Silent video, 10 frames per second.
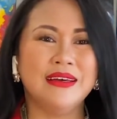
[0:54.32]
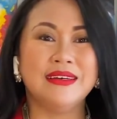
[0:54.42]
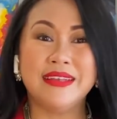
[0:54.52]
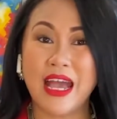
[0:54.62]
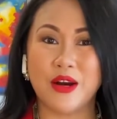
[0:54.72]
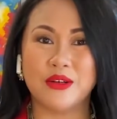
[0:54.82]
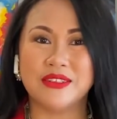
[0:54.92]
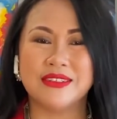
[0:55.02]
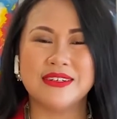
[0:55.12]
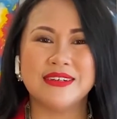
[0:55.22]

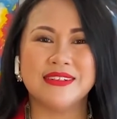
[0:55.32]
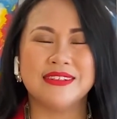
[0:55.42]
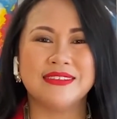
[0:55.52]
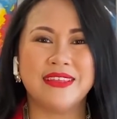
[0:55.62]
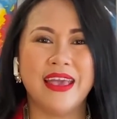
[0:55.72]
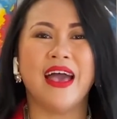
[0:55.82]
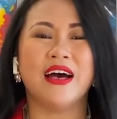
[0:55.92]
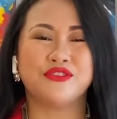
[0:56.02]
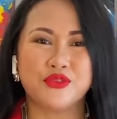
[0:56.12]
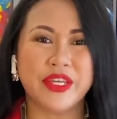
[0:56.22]
Now, there
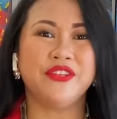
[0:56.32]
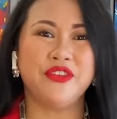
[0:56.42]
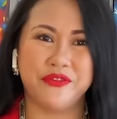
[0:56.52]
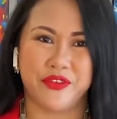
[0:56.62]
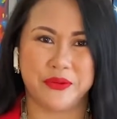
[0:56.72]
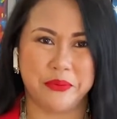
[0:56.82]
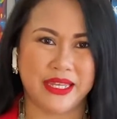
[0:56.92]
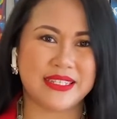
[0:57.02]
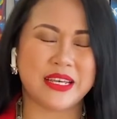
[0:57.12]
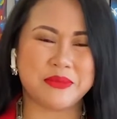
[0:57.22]
are three different
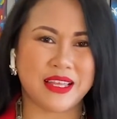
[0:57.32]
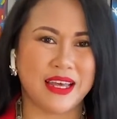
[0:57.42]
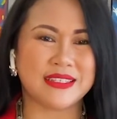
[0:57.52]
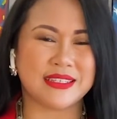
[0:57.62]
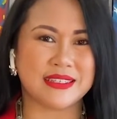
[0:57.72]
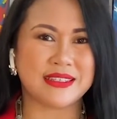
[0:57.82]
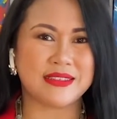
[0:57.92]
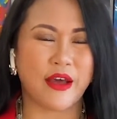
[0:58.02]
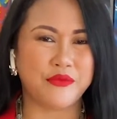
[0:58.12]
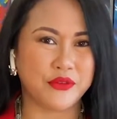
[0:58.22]
main subclasses
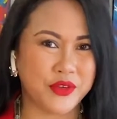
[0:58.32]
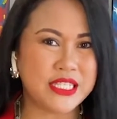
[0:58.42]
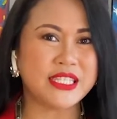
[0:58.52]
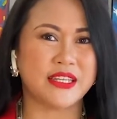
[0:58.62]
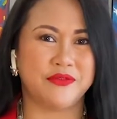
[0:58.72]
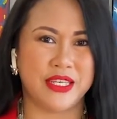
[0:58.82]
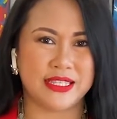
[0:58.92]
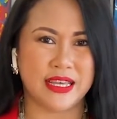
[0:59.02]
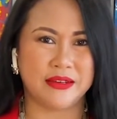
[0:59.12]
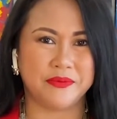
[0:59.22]
of the visitor
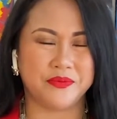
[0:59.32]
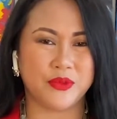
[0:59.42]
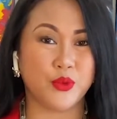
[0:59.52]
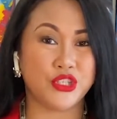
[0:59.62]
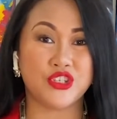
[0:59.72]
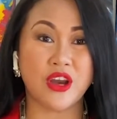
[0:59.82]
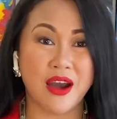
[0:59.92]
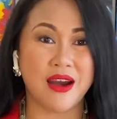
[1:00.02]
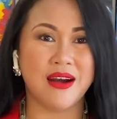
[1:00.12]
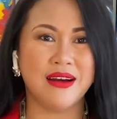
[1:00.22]
visa, which
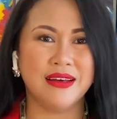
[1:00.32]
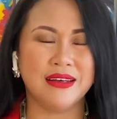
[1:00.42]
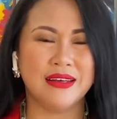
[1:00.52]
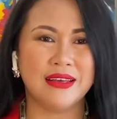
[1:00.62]
are